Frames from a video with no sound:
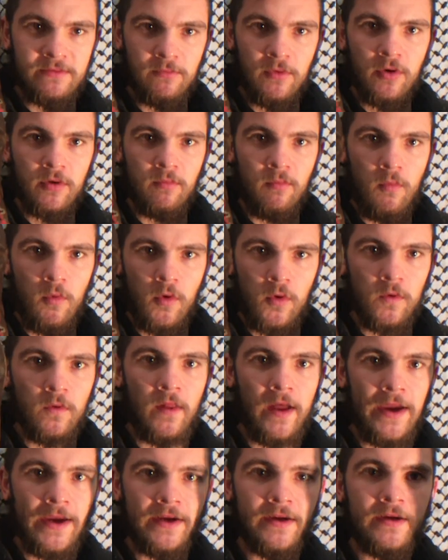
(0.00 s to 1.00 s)
them look more
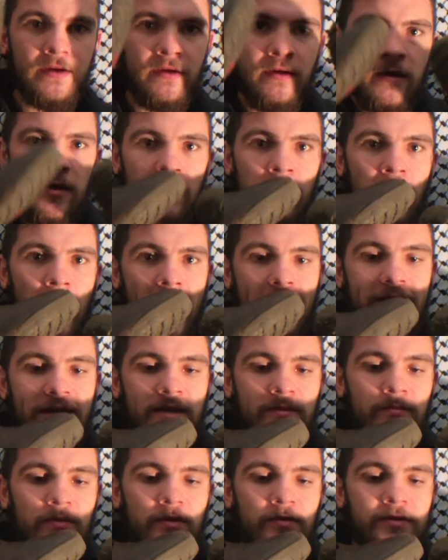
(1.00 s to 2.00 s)
like
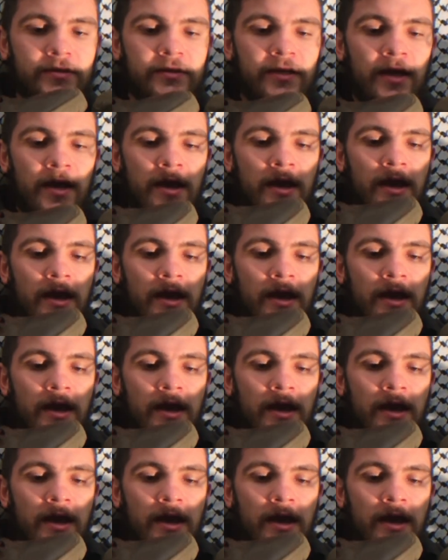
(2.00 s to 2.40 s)
hiking boots.